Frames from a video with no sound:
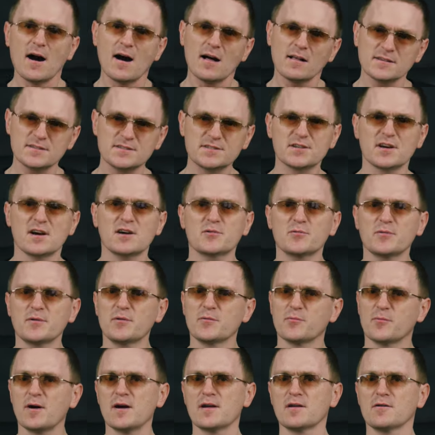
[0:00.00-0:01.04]
I'll start
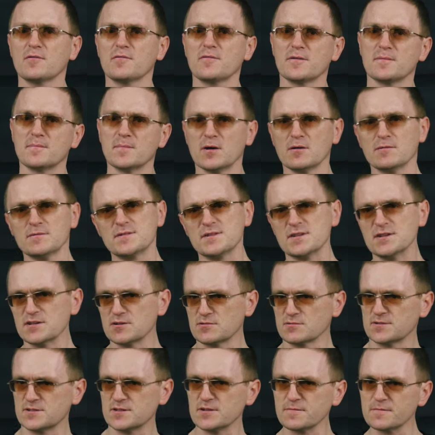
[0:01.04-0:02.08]
with one of the most
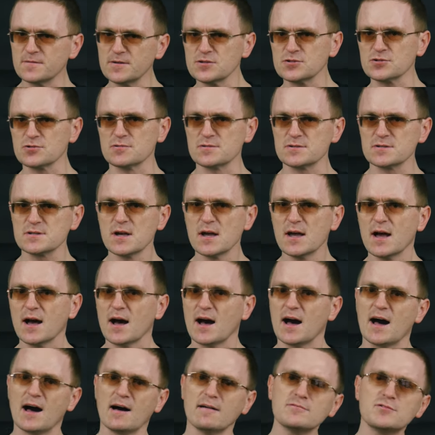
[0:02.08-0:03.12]
interesting features
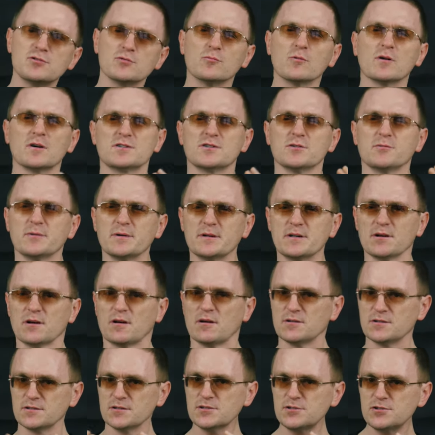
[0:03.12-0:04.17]
how to watch a video
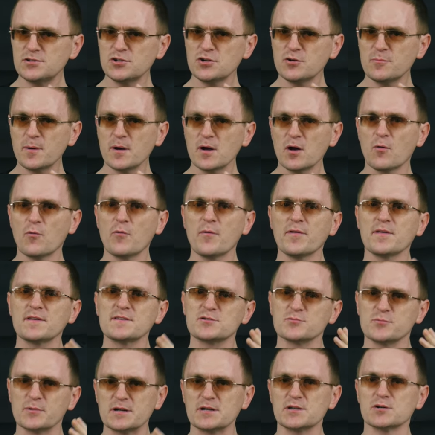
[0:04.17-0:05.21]
on YouTube with its
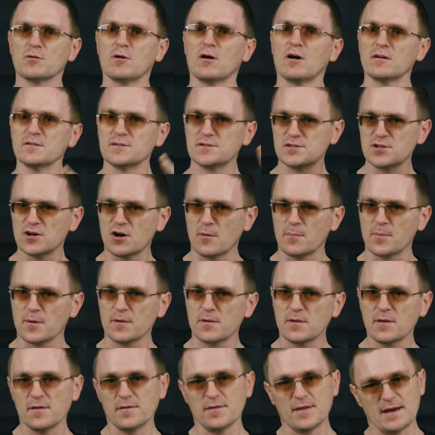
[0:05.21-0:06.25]
window on top,
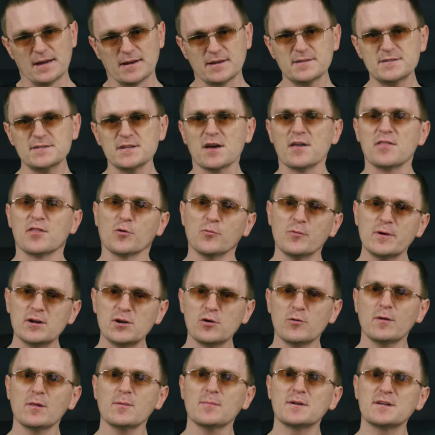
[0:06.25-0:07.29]
that is, the video
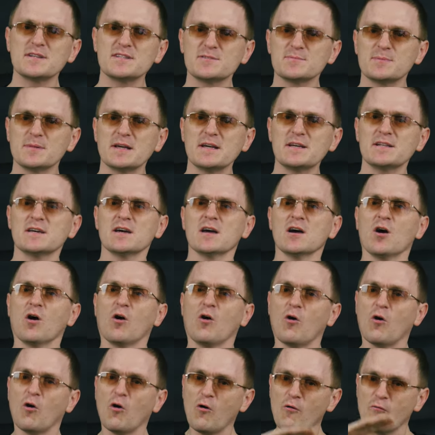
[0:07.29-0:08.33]
will be displayed
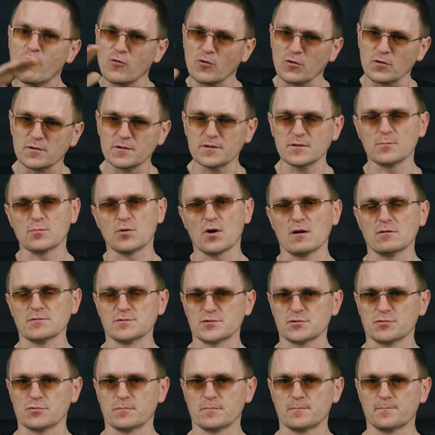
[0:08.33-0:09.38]
over the
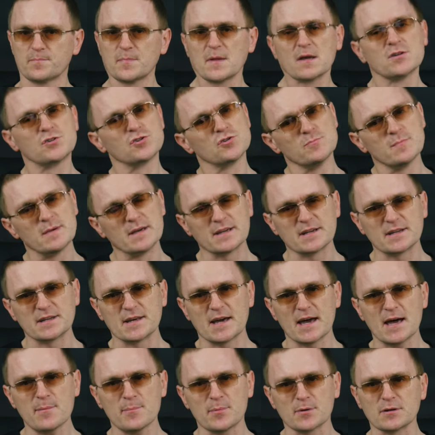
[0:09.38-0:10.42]
browser. To make it
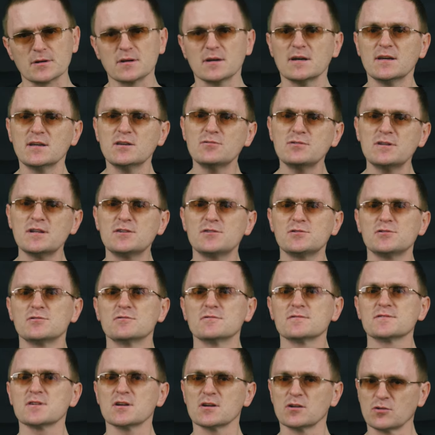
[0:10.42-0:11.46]
happen, you need to
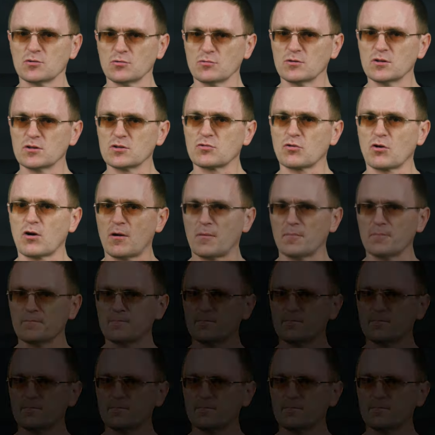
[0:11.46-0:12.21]
use Google Chrome.